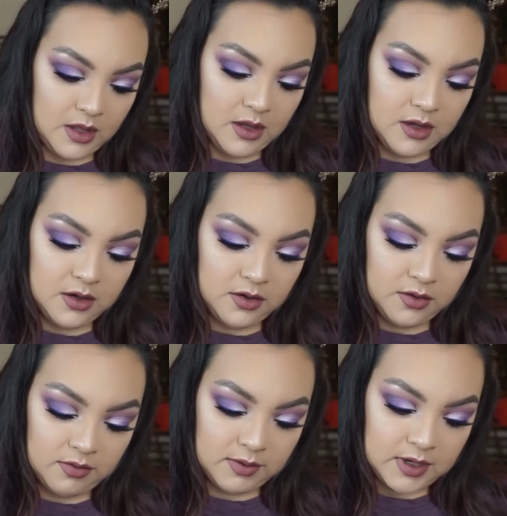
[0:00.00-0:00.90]
I don't
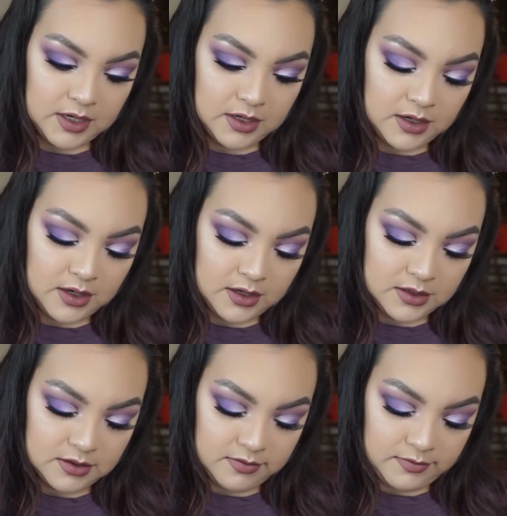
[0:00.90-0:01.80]
know, I'm kind of
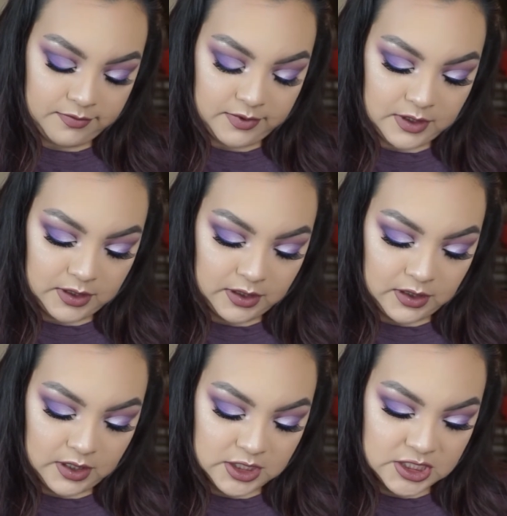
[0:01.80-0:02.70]
not feeling
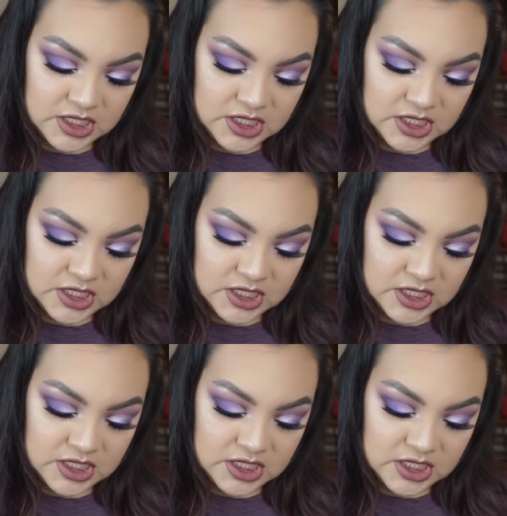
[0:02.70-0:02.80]
this.